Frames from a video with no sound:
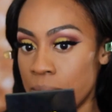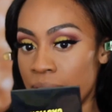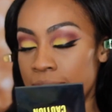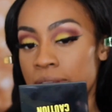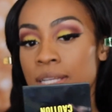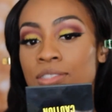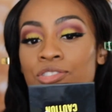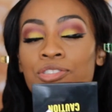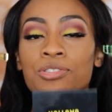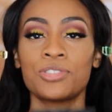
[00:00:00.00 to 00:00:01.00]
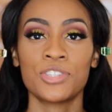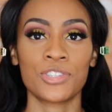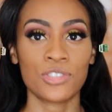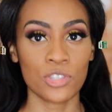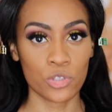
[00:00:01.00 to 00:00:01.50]
My face just
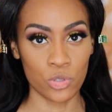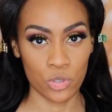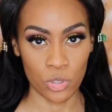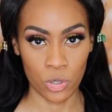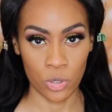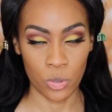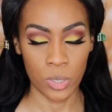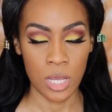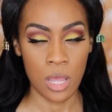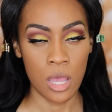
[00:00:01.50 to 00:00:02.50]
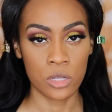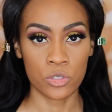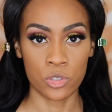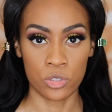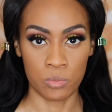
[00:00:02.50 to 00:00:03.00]
looks so
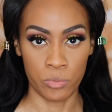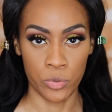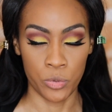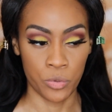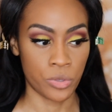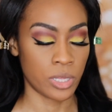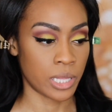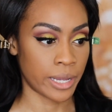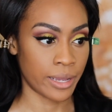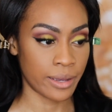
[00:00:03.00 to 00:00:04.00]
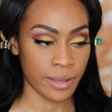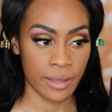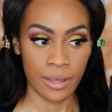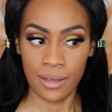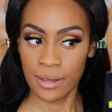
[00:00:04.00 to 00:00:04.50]
smooth. Like,
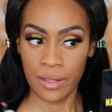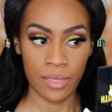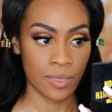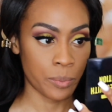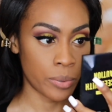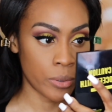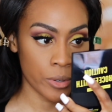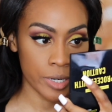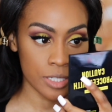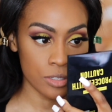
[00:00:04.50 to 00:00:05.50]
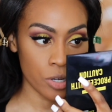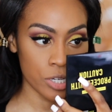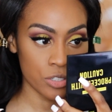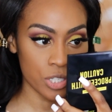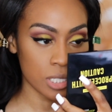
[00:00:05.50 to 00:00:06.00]
the pores
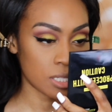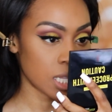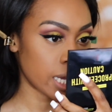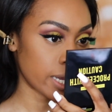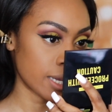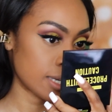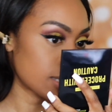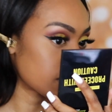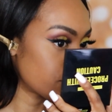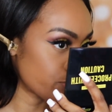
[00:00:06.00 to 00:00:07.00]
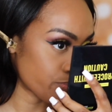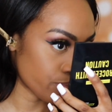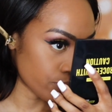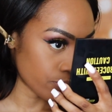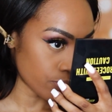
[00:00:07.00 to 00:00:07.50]
are just like
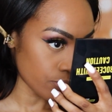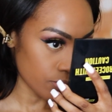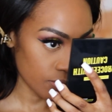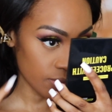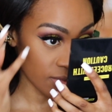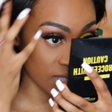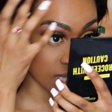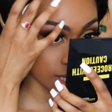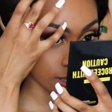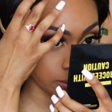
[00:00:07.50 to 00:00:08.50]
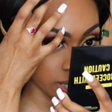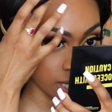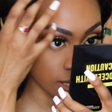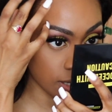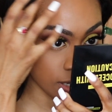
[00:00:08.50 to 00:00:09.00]

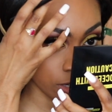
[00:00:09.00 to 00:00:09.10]
dismissed.